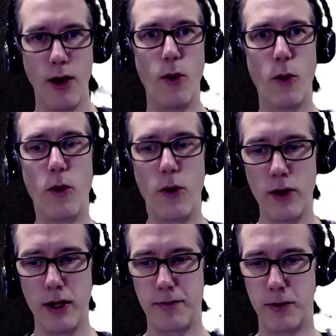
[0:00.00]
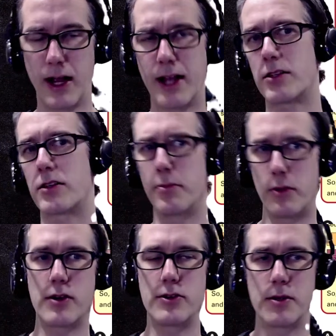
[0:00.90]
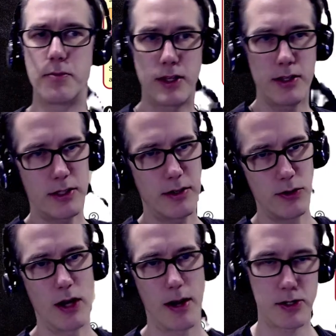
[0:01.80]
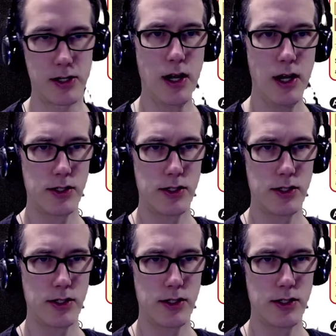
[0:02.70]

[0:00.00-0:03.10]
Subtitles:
Or if you're asked to model something, this gives you an option.